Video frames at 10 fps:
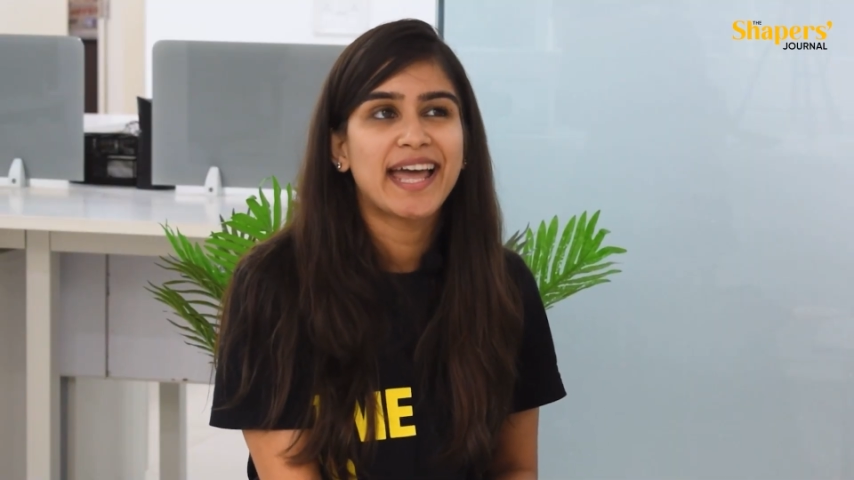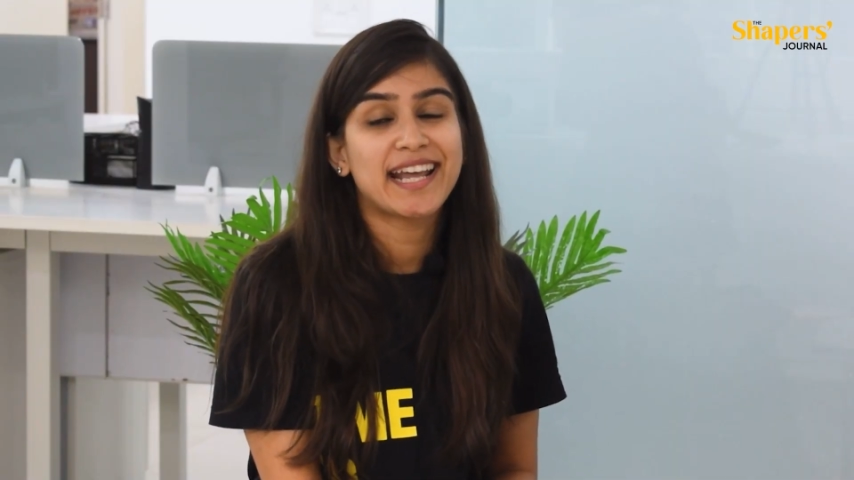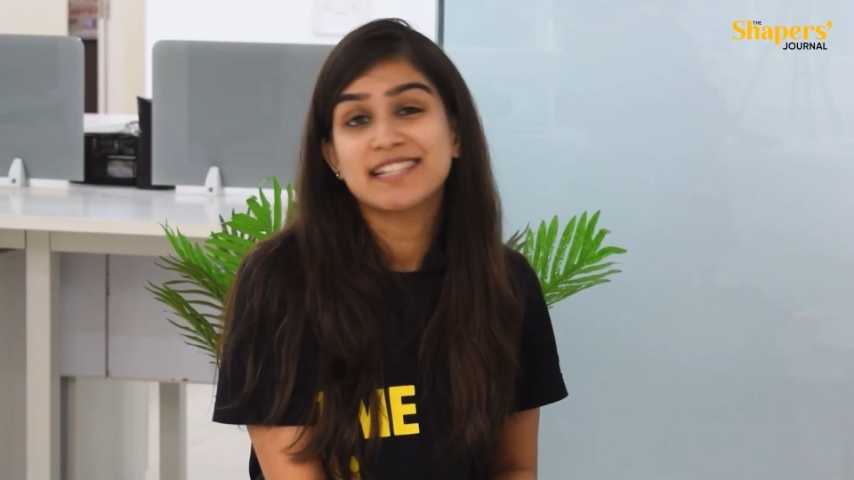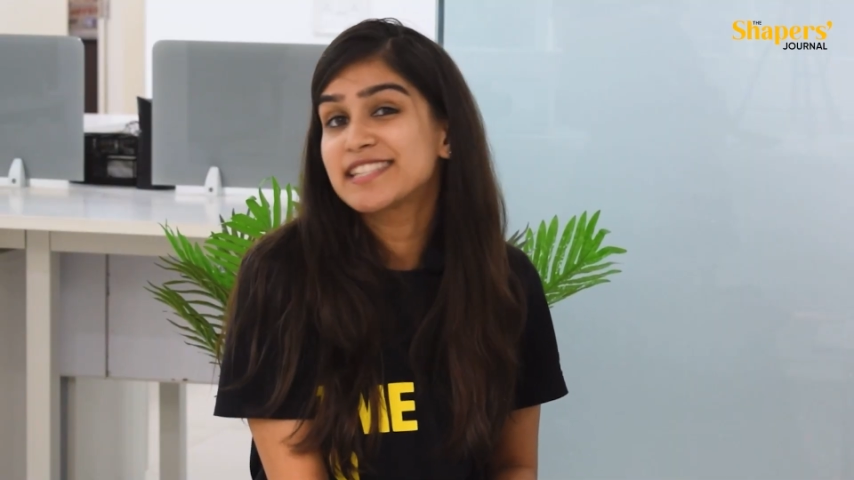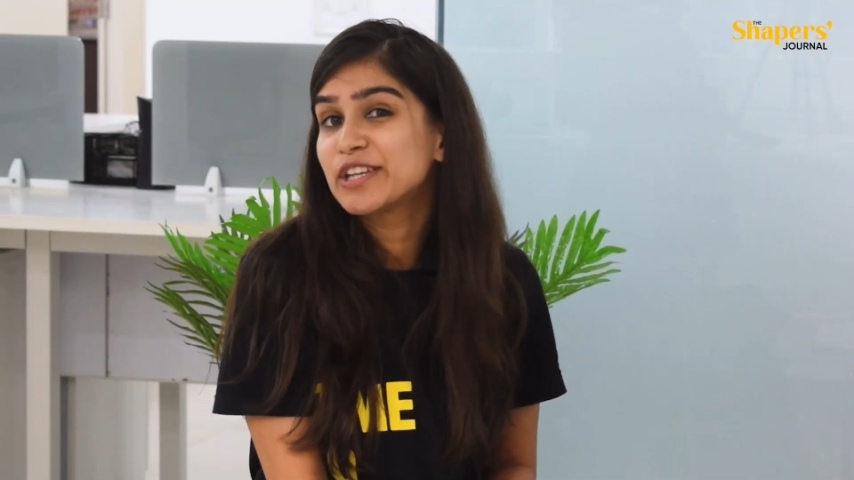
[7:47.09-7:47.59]
And
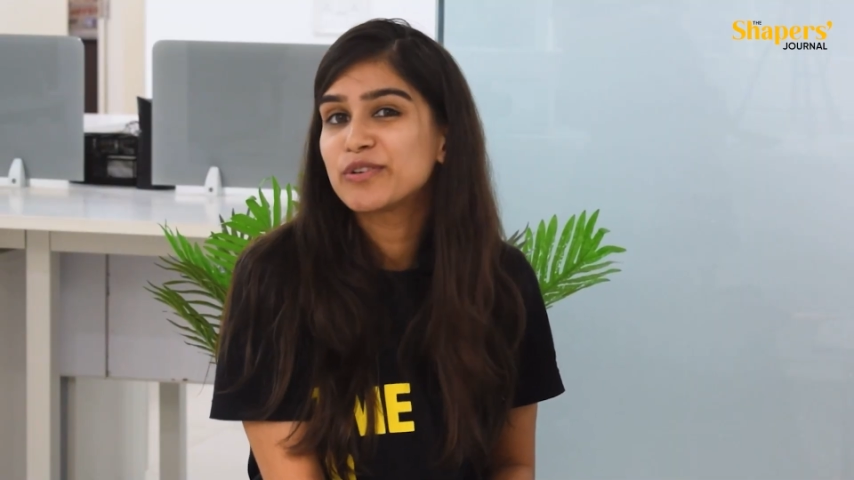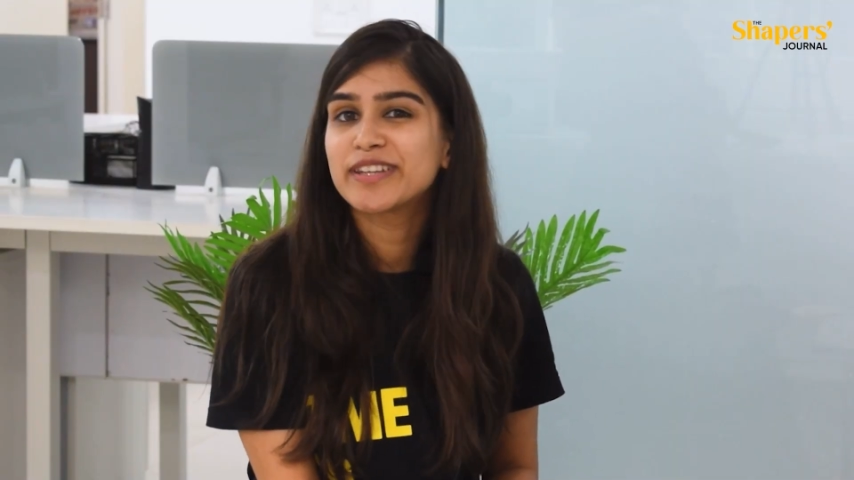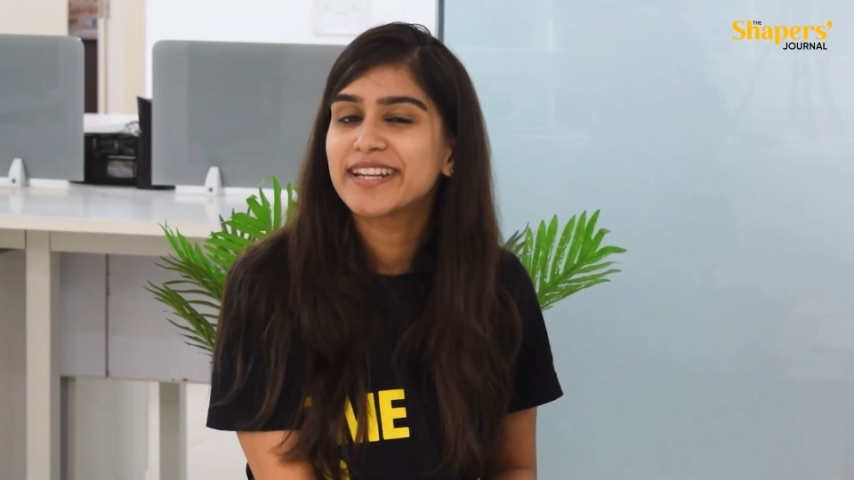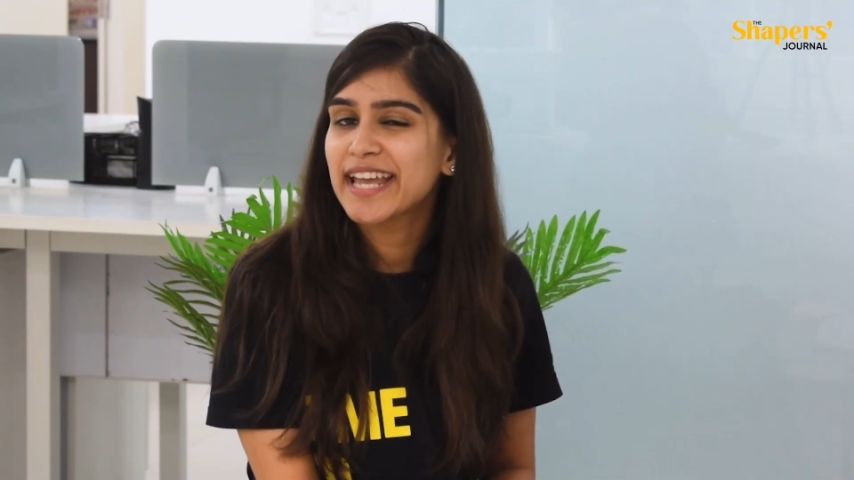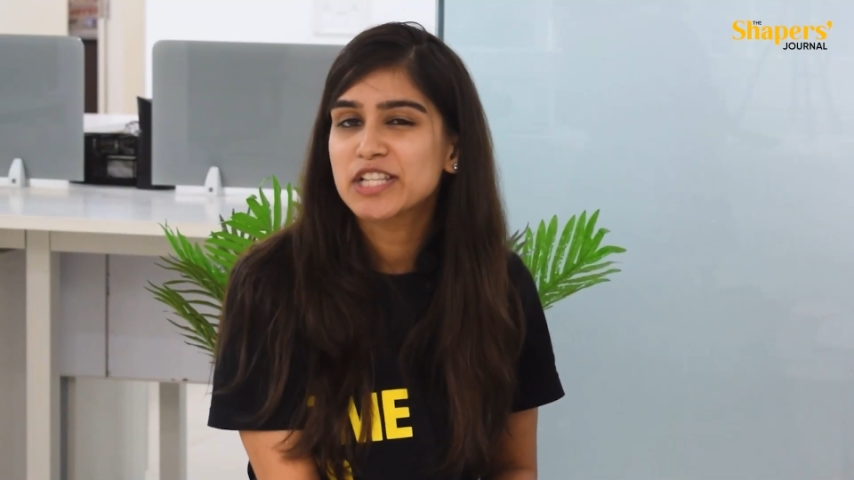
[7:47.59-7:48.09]
I'll see you
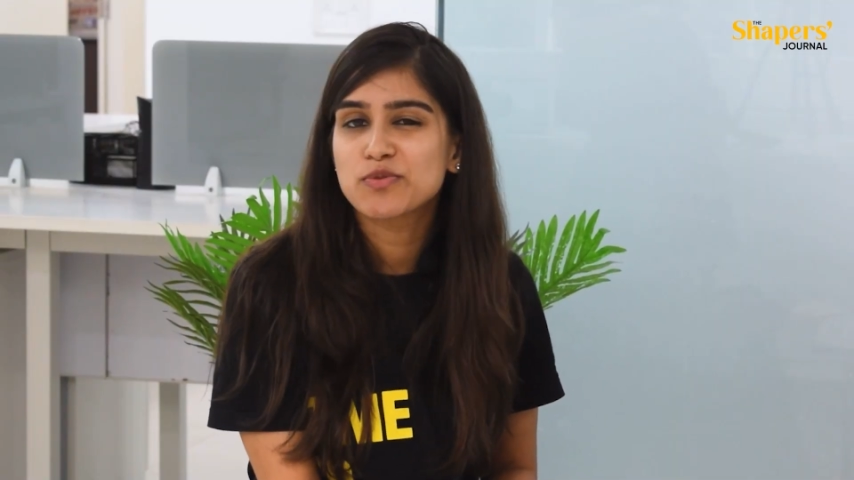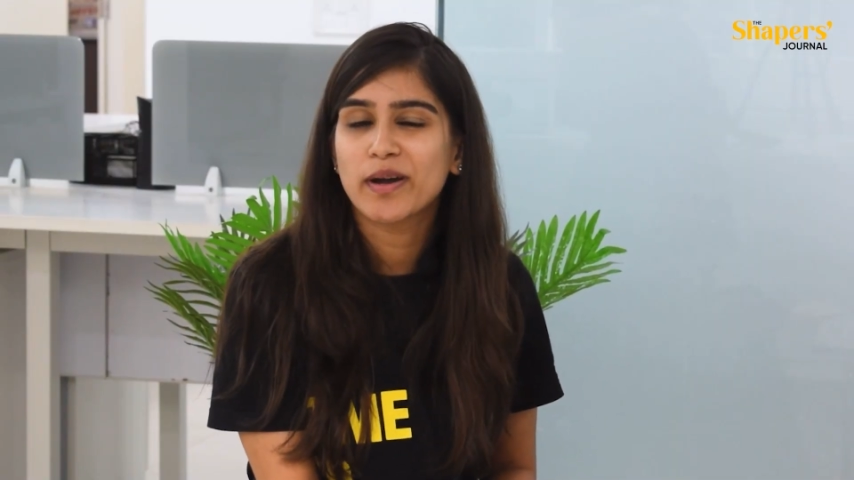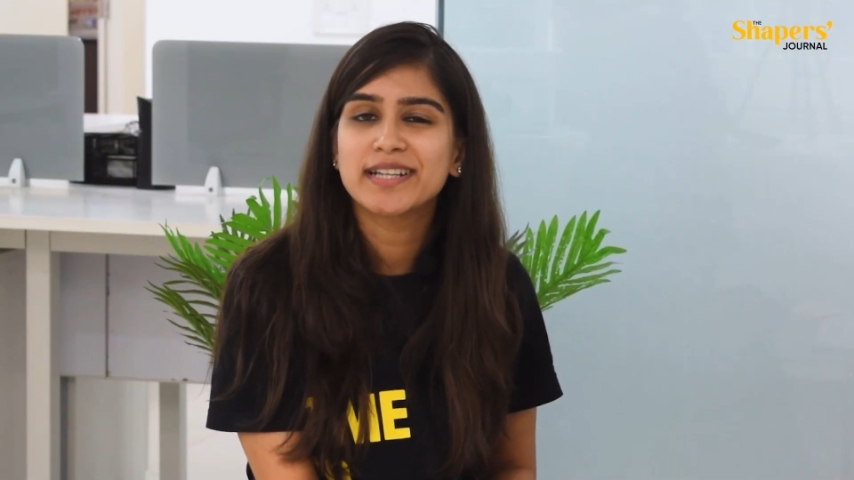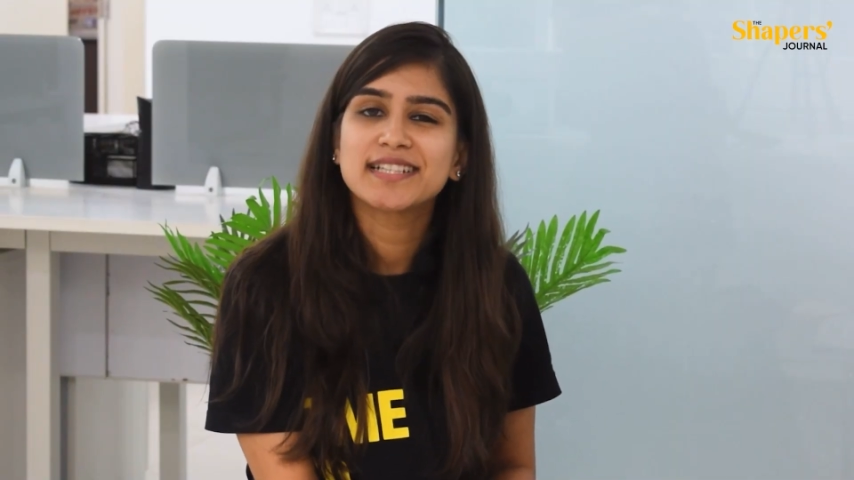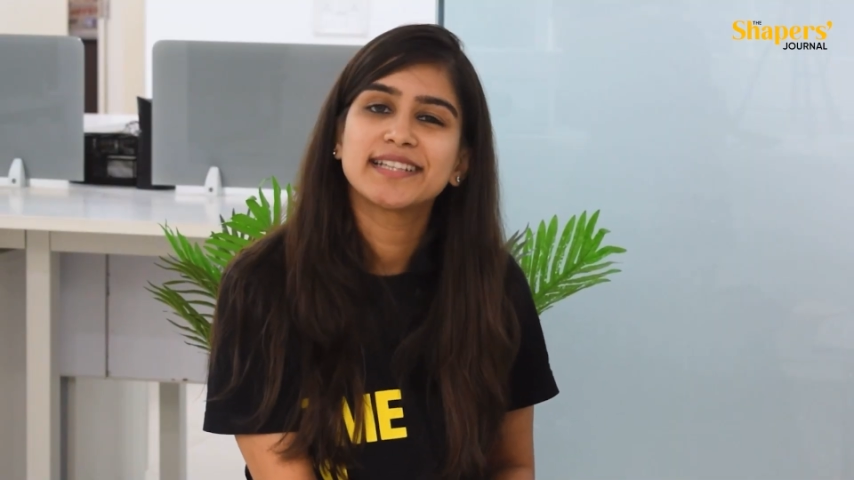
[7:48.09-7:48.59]
in the next one.